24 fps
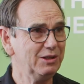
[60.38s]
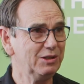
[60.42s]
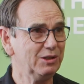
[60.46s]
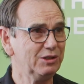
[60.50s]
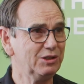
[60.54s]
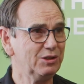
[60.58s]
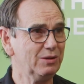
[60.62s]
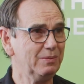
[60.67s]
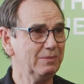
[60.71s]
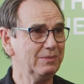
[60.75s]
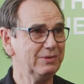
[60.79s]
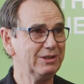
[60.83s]
are
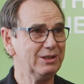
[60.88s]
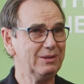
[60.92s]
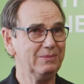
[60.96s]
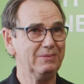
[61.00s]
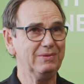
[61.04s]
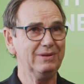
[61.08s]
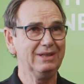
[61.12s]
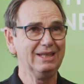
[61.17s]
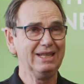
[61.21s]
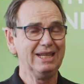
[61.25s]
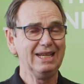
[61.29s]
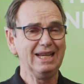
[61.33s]

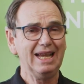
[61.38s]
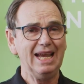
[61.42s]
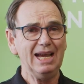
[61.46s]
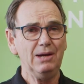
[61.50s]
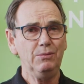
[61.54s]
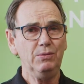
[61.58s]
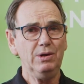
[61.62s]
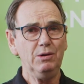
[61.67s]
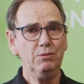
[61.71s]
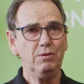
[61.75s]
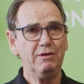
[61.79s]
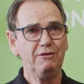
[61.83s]
some, and
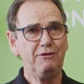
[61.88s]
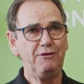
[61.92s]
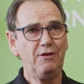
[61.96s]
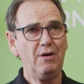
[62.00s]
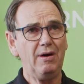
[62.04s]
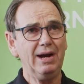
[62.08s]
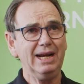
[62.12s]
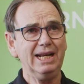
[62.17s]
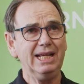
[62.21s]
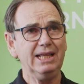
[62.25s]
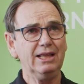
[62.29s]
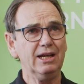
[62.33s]
we're
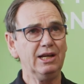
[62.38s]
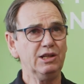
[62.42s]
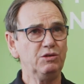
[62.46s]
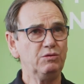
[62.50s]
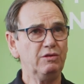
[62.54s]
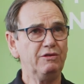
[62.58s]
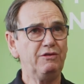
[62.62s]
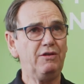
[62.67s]
refining those,